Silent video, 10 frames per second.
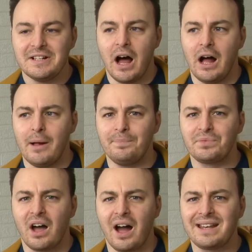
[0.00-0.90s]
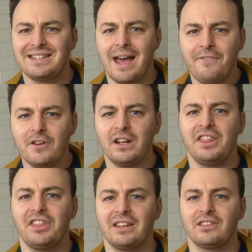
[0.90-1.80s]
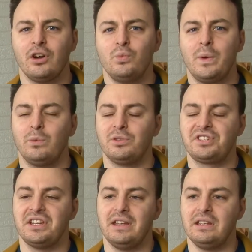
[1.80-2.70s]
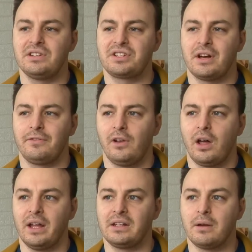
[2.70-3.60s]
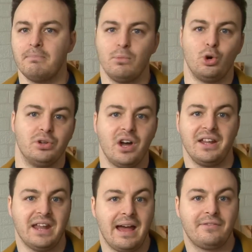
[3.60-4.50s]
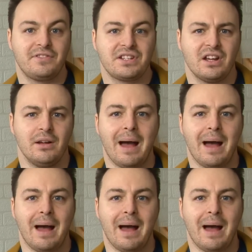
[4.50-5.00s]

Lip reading: I definitely think though we will see stuff like more 9Fs.